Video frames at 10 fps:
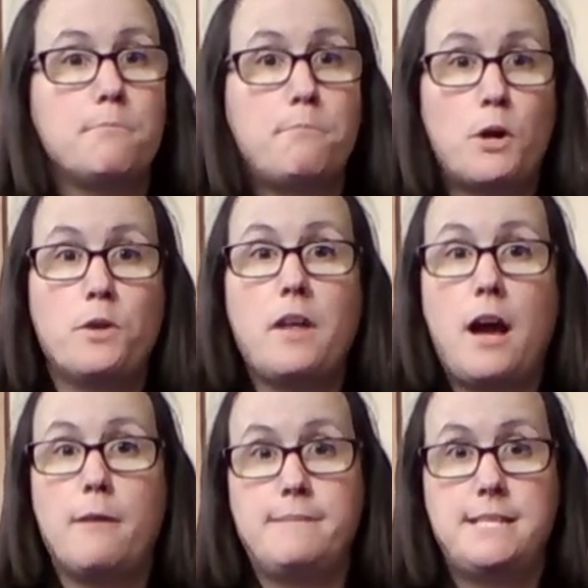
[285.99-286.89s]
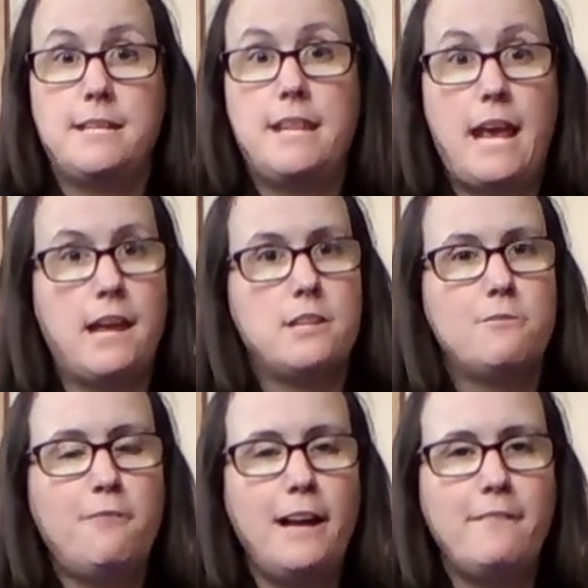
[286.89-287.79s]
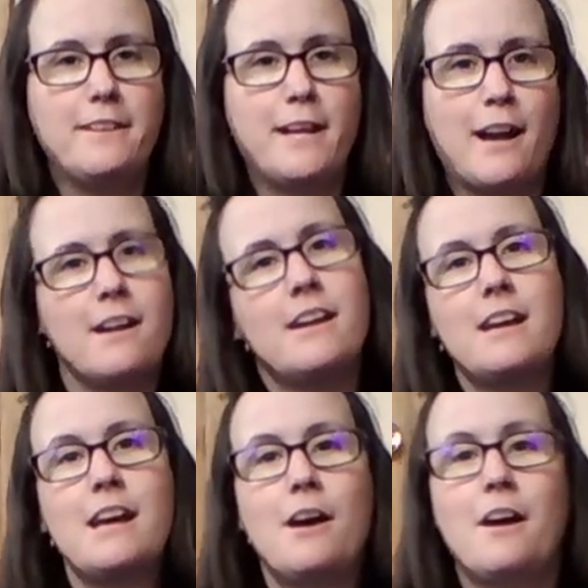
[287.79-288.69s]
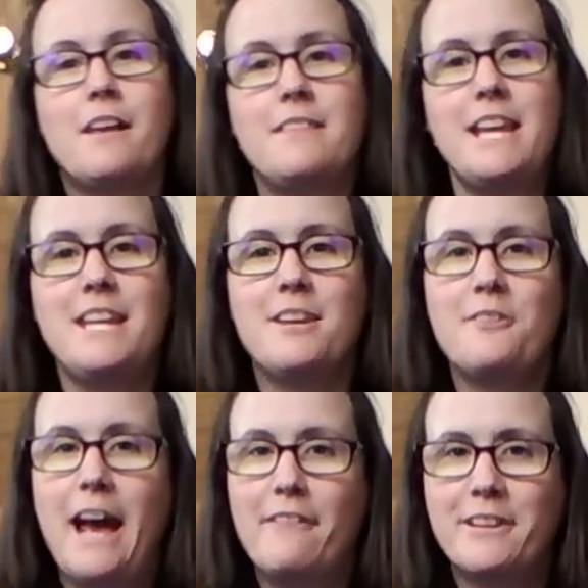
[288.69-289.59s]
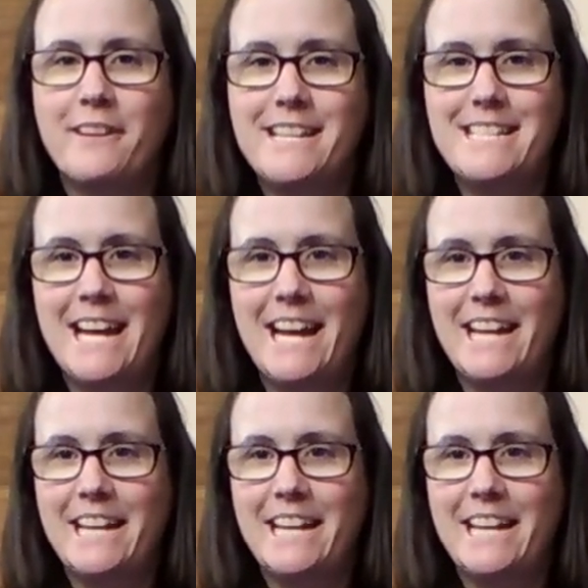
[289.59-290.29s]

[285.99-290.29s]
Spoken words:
birth up to the age of 5 on there. Thank you. Have a great day.